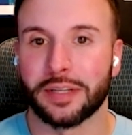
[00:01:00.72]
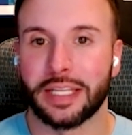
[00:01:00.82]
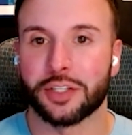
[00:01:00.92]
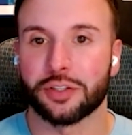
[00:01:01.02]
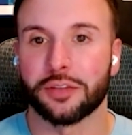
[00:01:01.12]

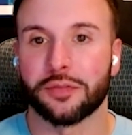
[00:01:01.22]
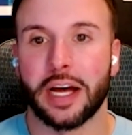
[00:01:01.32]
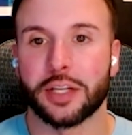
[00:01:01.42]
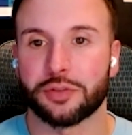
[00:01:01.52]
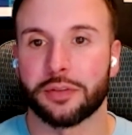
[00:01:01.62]
financial
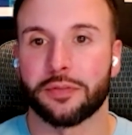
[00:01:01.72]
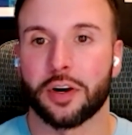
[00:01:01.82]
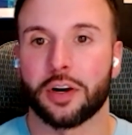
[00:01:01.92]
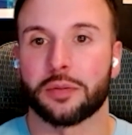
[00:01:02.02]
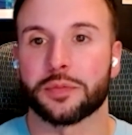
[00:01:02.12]
advisory
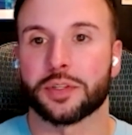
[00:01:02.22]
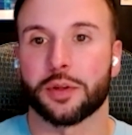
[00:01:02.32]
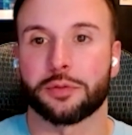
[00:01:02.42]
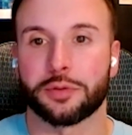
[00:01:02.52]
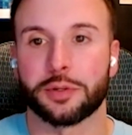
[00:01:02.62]
firms
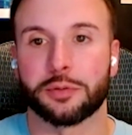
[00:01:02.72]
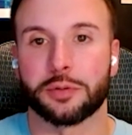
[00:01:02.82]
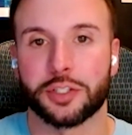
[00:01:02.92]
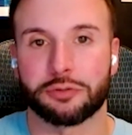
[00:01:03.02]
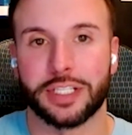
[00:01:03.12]

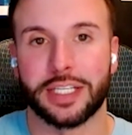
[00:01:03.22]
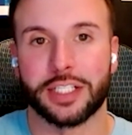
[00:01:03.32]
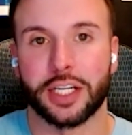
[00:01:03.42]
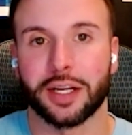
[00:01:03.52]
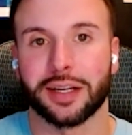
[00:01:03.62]
through
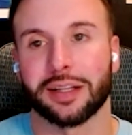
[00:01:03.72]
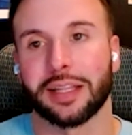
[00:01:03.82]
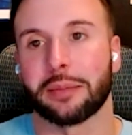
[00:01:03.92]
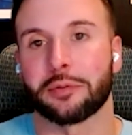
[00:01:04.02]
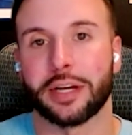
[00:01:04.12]
strategic
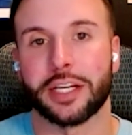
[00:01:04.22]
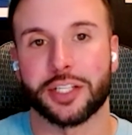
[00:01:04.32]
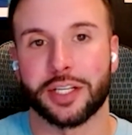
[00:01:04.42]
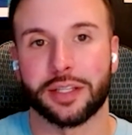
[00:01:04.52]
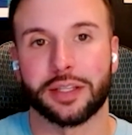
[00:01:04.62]

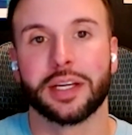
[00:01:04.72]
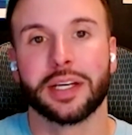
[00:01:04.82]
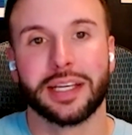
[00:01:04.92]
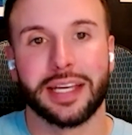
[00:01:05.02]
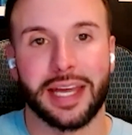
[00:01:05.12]
collaboration.
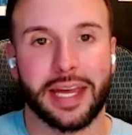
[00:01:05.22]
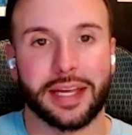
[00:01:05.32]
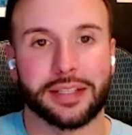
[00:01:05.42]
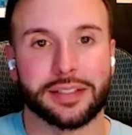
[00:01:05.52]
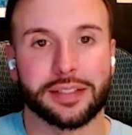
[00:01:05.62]

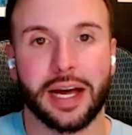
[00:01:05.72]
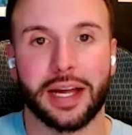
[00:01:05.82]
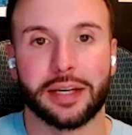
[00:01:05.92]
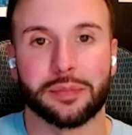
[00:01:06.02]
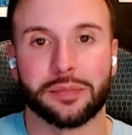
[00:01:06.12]
And I
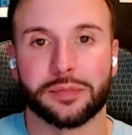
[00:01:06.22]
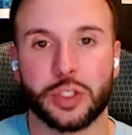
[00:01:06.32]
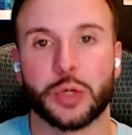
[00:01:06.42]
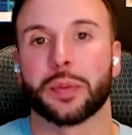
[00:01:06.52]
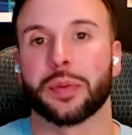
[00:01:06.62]
am
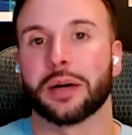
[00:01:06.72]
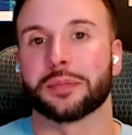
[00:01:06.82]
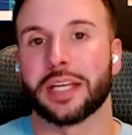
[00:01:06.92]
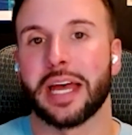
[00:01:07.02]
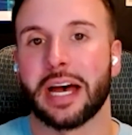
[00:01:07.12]
super
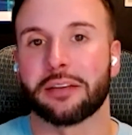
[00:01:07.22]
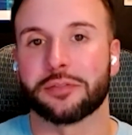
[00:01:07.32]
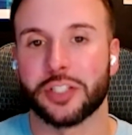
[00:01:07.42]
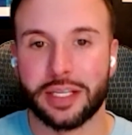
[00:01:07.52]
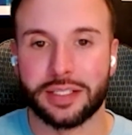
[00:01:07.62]
pumped to have
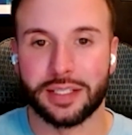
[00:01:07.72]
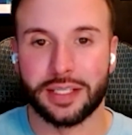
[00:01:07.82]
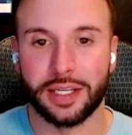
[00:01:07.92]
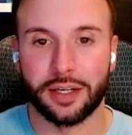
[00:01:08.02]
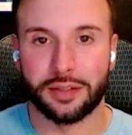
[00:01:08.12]
Jason
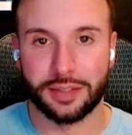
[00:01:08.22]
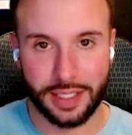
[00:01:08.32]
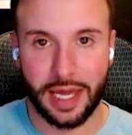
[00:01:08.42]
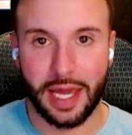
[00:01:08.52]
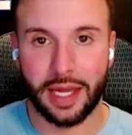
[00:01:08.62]
here
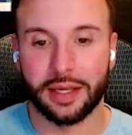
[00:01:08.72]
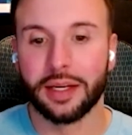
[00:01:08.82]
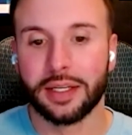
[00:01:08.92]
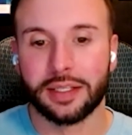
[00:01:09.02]
today